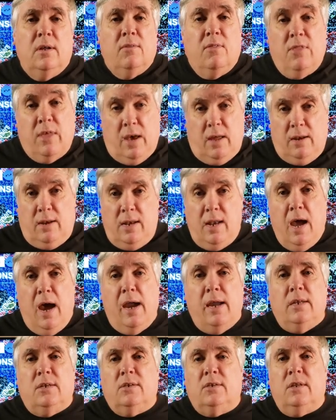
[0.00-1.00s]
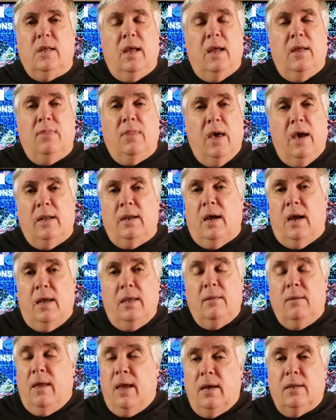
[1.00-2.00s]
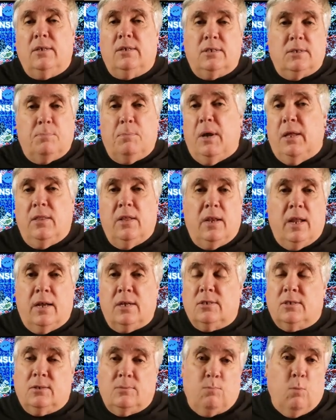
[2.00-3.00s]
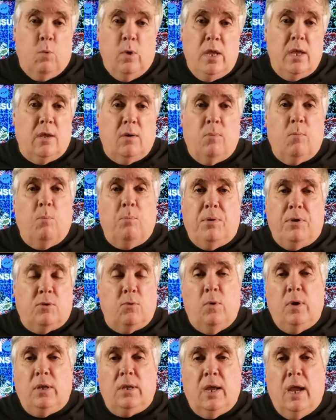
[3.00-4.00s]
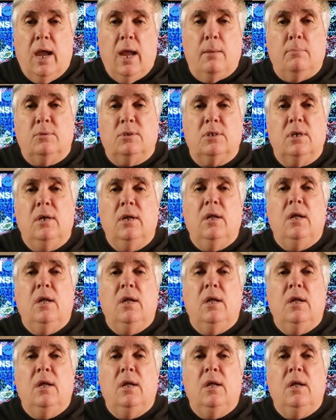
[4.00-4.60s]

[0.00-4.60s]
that night, and then I had to spend the next week between games